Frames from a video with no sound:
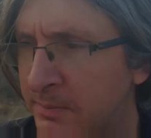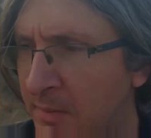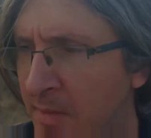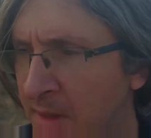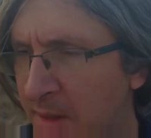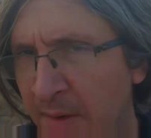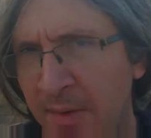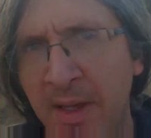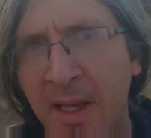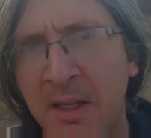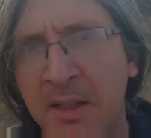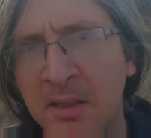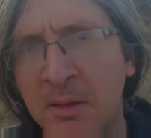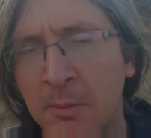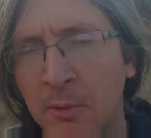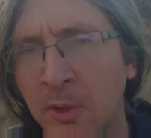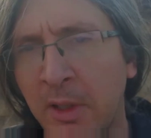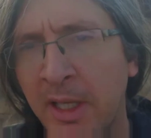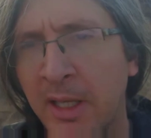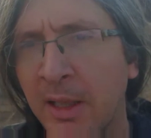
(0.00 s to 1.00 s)
definitely getting
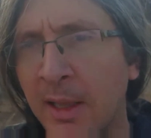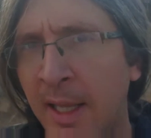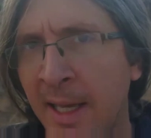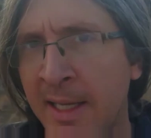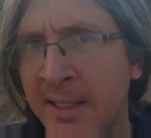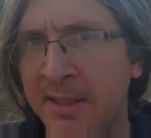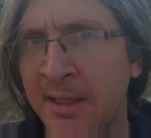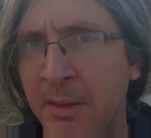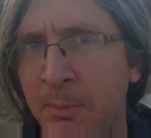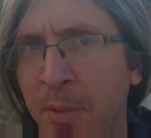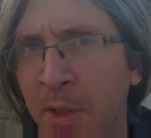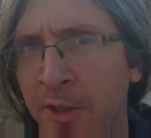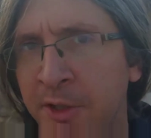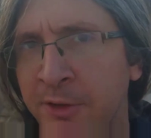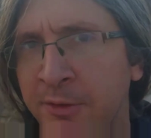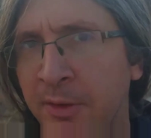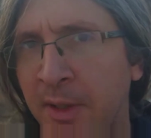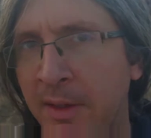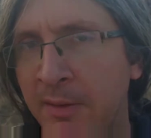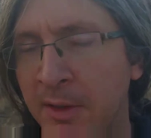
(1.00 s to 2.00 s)
some really classic Punch
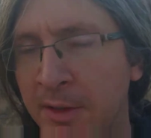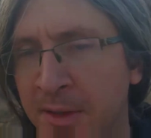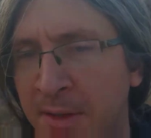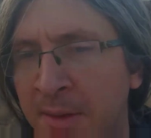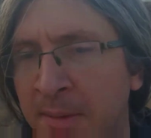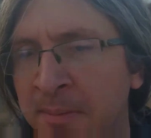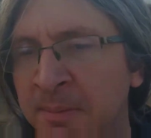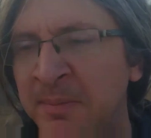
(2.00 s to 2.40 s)
flavors.